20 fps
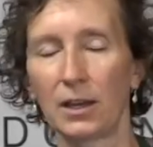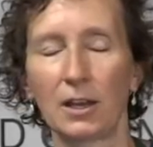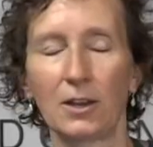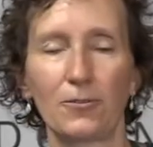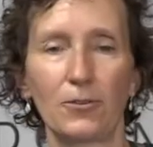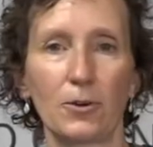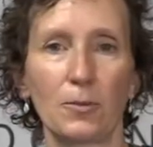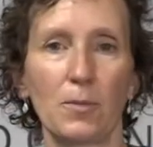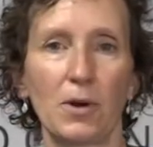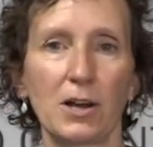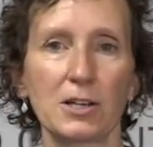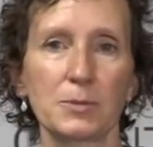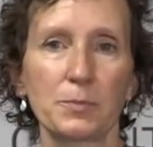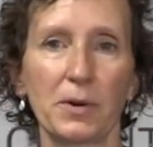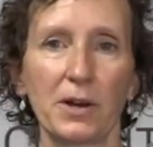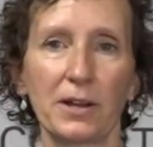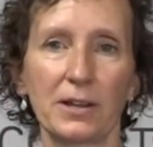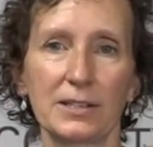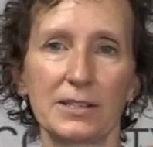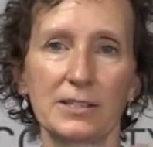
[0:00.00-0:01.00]
If your moss
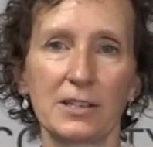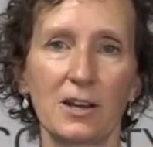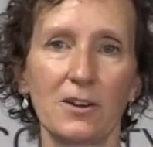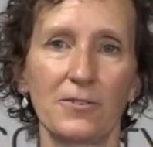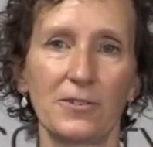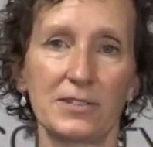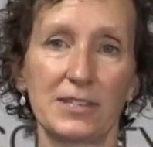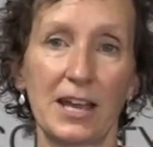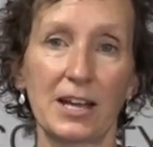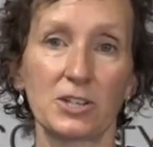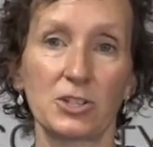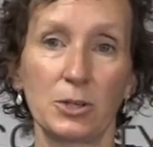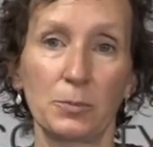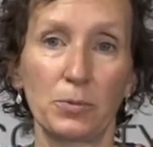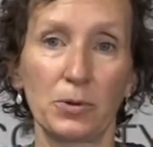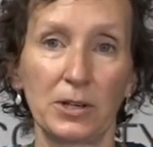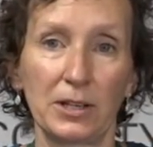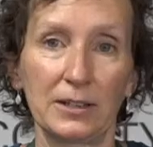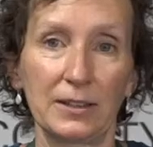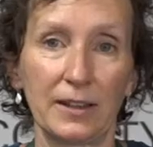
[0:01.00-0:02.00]
ball itself is actually
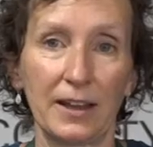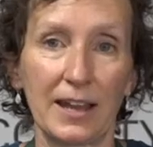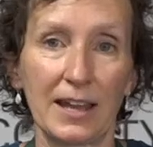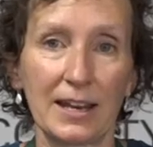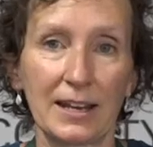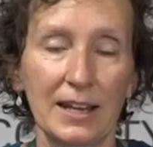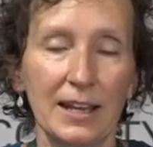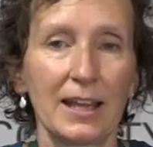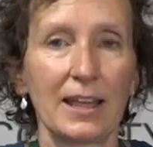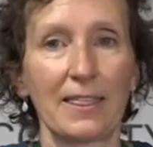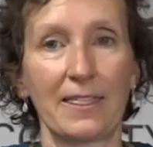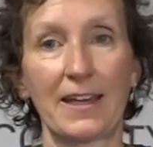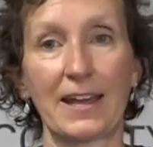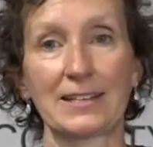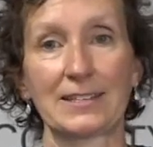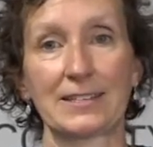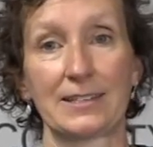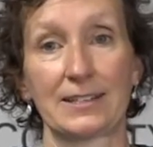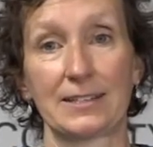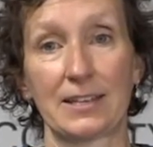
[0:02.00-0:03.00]
pretty light,
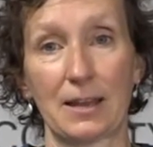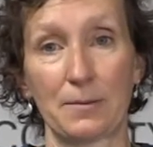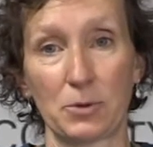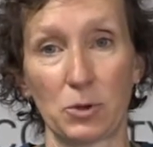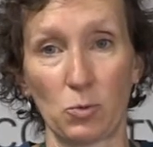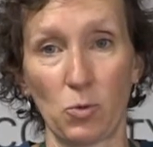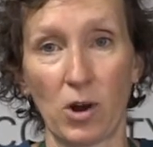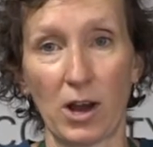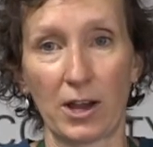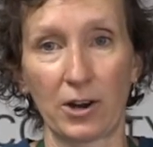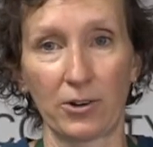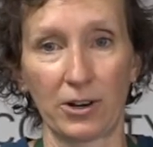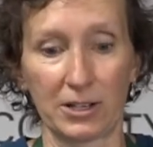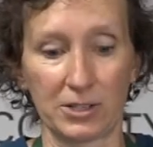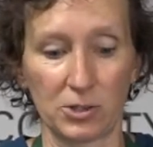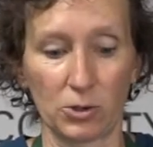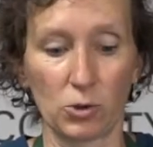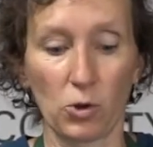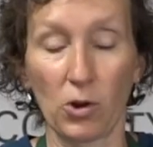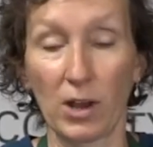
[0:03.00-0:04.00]
that's the time to water
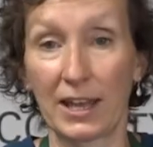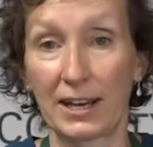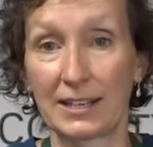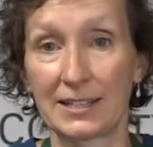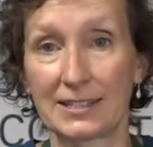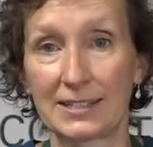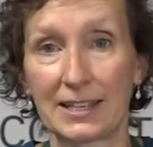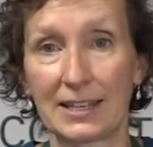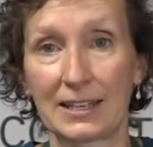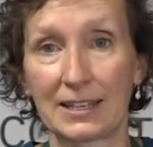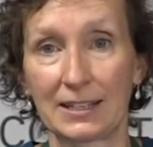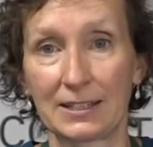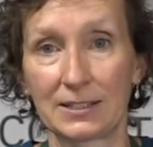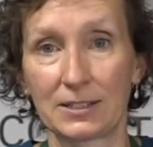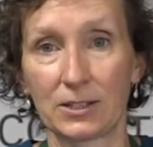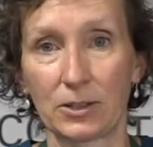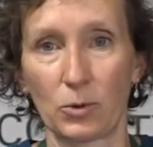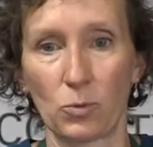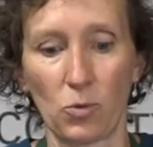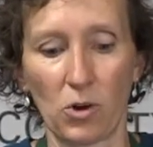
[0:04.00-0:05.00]
it. So go ahead and sink it
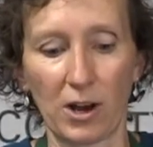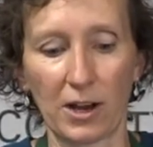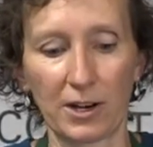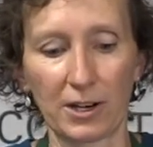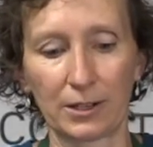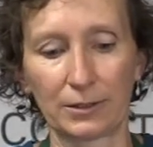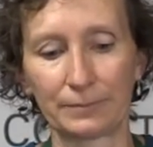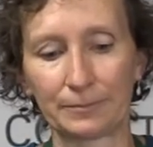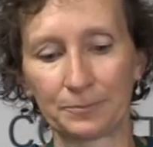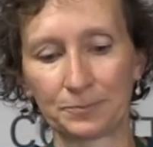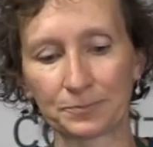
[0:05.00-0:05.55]
into the water.